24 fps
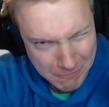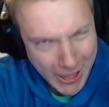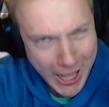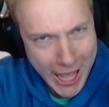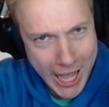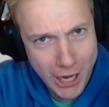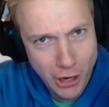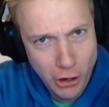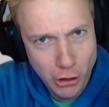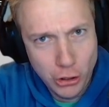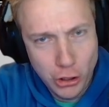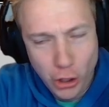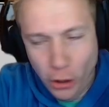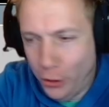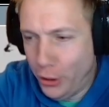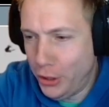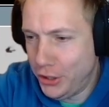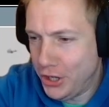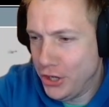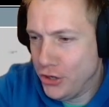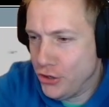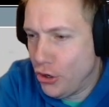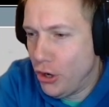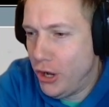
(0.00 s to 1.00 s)
Hello,
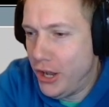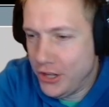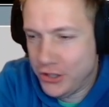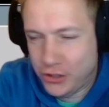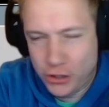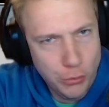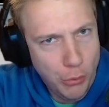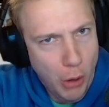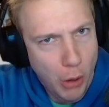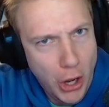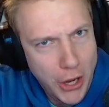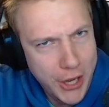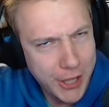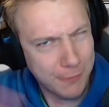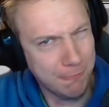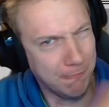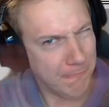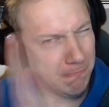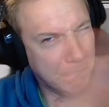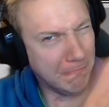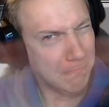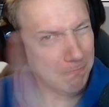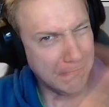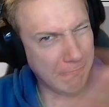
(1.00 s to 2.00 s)
Godot enjoyers, good morning!
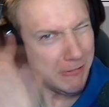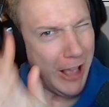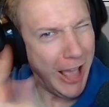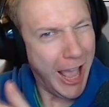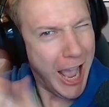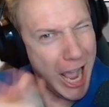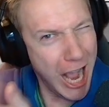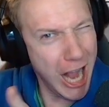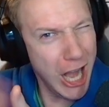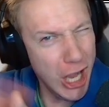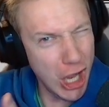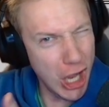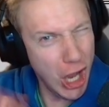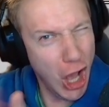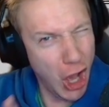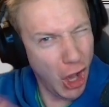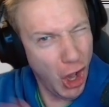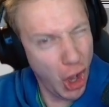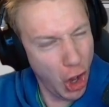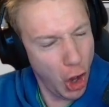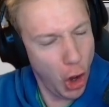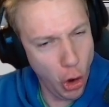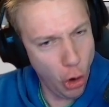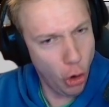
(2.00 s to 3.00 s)

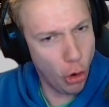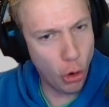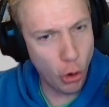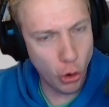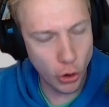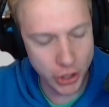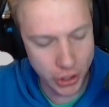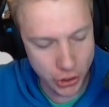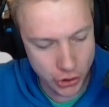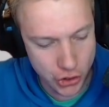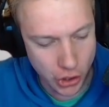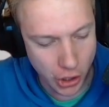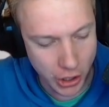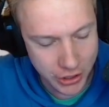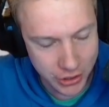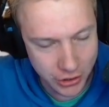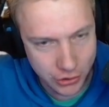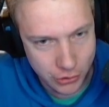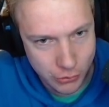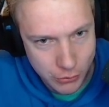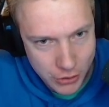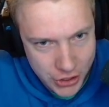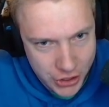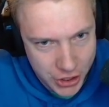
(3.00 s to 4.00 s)
Hello! You joined
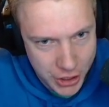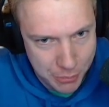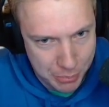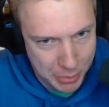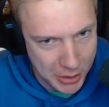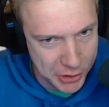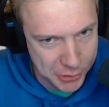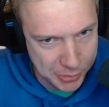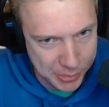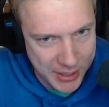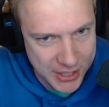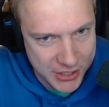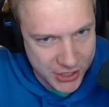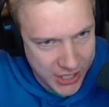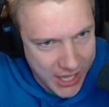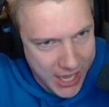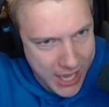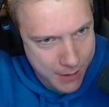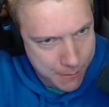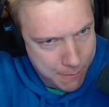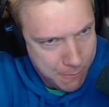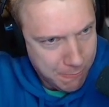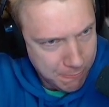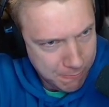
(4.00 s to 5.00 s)
into a C++
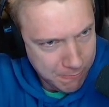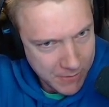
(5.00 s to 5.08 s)
game.